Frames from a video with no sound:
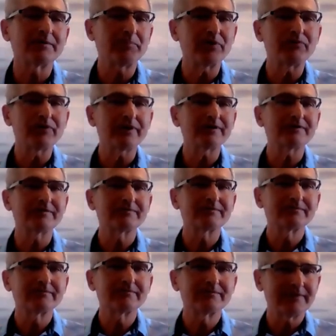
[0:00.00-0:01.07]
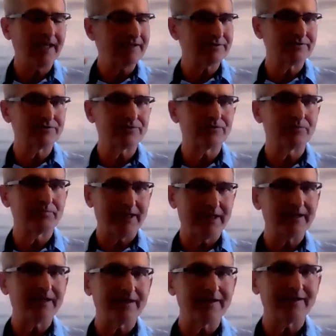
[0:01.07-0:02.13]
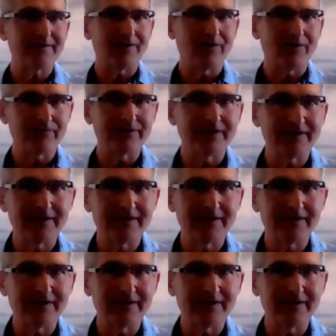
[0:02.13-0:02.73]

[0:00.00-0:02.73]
period next to beginning of